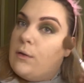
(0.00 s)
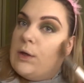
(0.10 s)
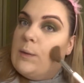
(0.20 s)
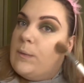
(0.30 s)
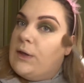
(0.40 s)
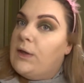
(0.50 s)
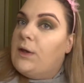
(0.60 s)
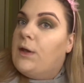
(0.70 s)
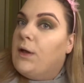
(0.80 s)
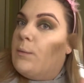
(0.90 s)
I mean,
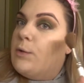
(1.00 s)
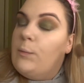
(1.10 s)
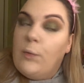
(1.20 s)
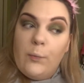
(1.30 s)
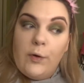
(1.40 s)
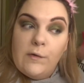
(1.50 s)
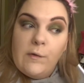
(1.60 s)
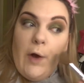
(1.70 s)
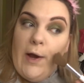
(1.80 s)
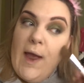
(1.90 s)
I'm going to put
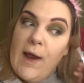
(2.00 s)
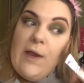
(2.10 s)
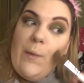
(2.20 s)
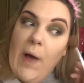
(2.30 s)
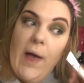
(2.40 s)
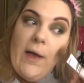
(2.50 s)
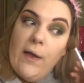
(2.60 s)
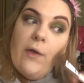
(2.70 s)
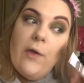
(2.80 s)
bronzer on anyway,